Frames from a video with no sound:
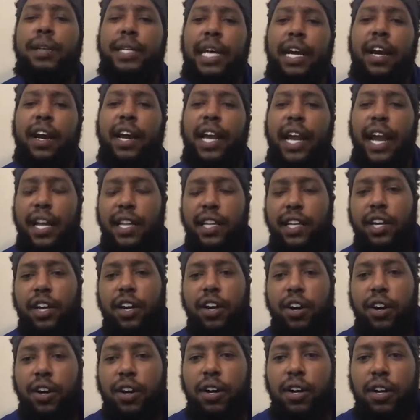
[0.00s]
Derek Allen
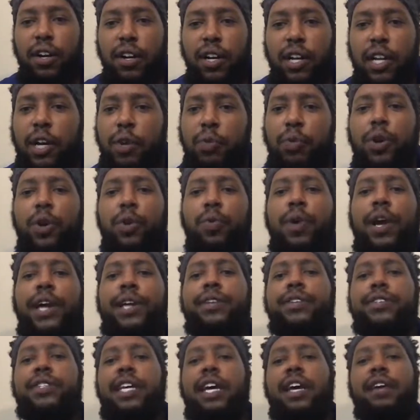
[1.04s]
Carr. Where the
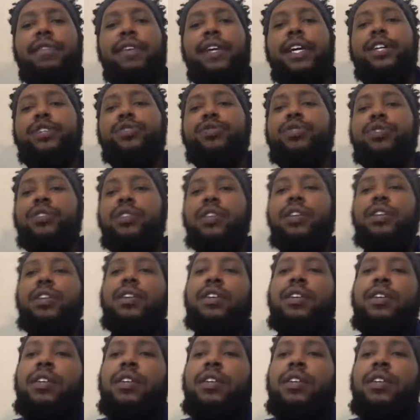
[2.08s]
Raiders have it. Interesting.